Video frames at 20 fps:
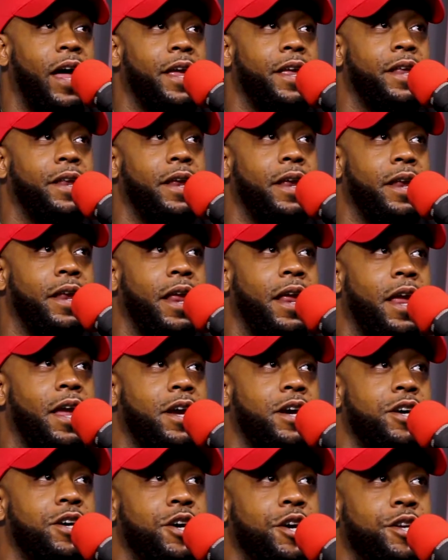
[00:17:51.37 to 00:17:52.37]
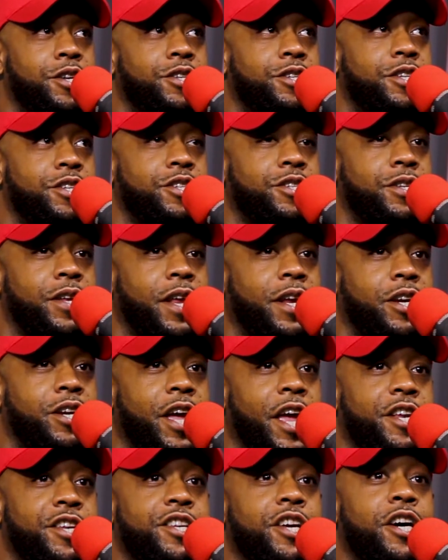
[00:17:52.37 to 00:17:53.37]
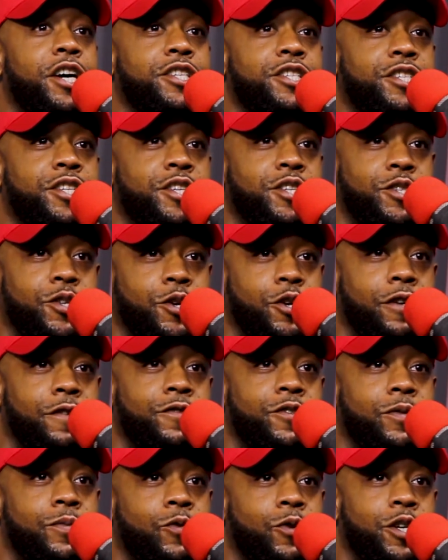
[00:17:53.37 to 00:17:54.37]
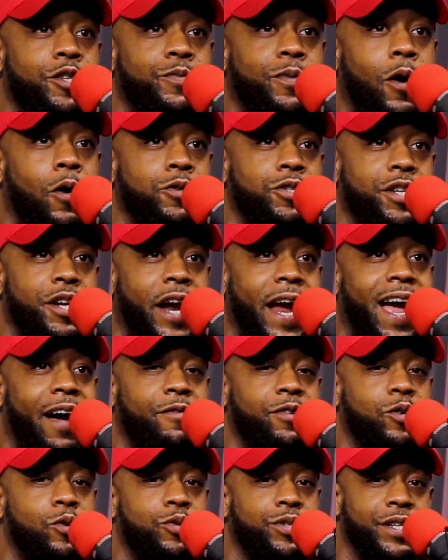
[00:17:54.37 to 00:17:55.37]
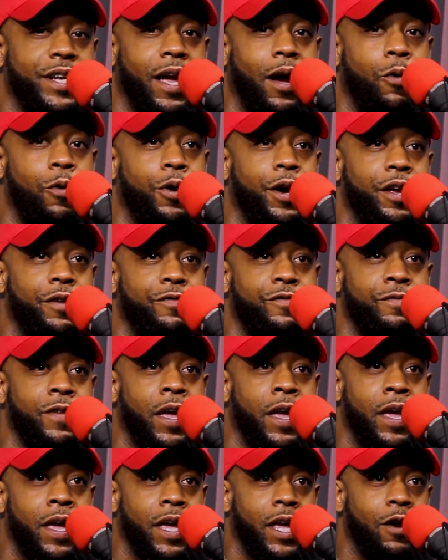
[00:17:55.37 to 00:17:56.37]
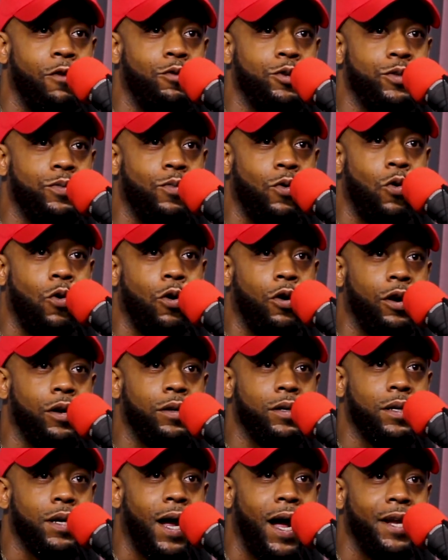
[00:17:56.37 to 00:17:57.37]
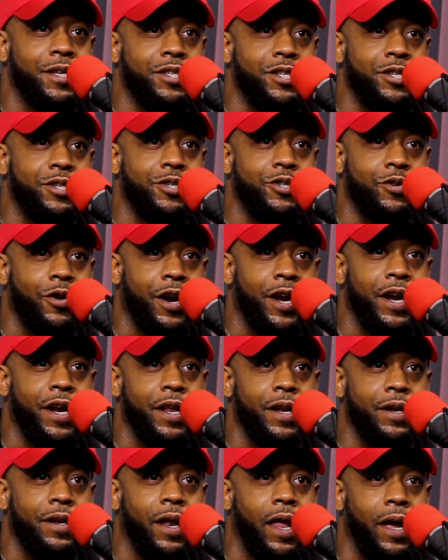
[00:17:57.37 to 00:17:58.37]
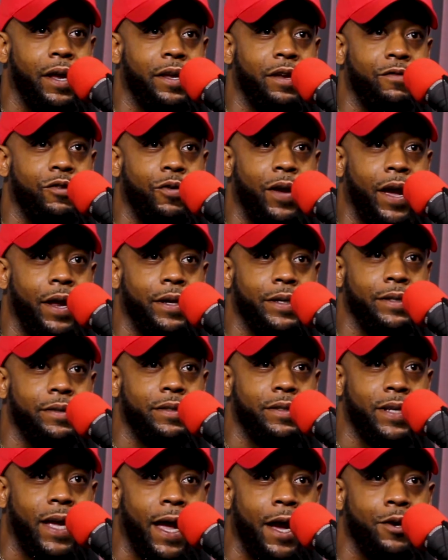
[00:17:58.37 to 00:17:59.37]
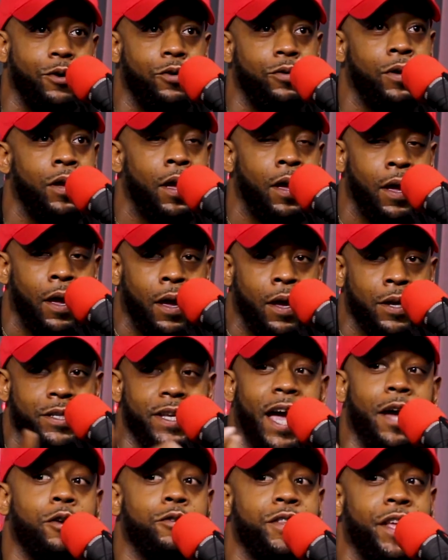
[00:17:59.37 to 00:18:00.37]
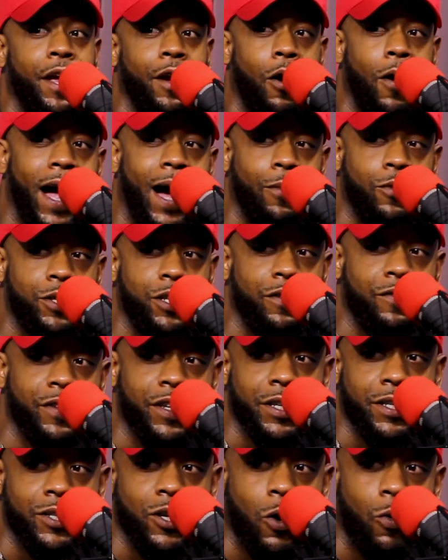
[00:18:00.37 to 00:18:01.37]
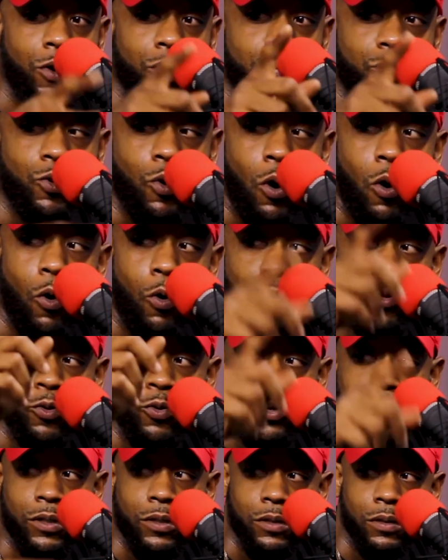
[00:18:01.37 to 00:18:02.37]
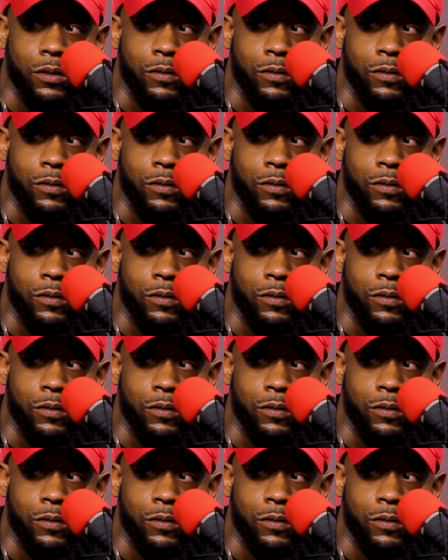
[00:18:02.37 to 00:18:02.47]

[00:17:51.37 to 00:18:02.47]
like it could. It does deserve some more exposure. The avenues now where if it was more concentrated, like if you had a title thing on Apple TV is dope where you scroll through the,